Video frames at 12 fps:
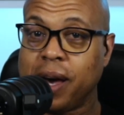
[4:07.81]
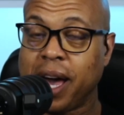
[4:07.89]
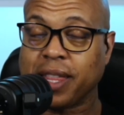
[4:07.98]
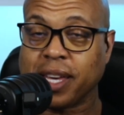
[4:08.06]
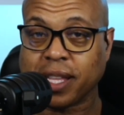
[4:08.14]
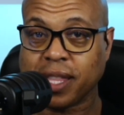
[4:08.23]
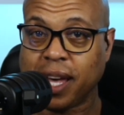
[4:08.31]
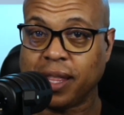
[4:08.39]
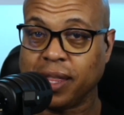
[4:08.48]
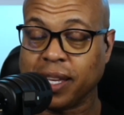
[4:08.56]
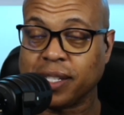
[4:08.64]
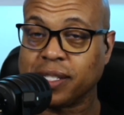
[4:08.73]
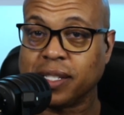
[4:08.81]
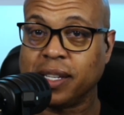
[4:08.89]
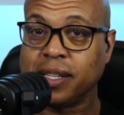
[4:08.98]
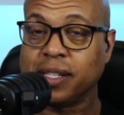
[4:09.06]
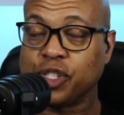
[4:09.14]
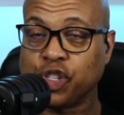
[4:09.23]
I think that list
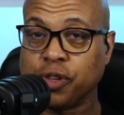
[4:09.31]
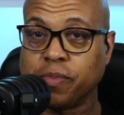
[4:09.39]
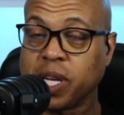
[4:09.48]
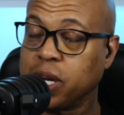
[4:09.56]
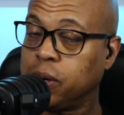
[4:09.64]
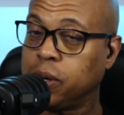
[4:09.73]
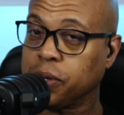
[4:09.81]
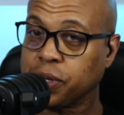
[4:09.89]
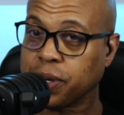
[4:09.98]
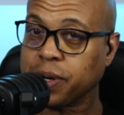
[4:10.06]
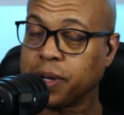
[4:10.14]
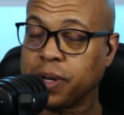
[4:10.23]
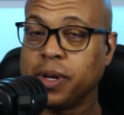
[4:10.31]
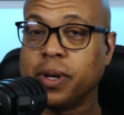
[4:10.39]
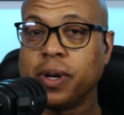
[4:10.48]
should be altered.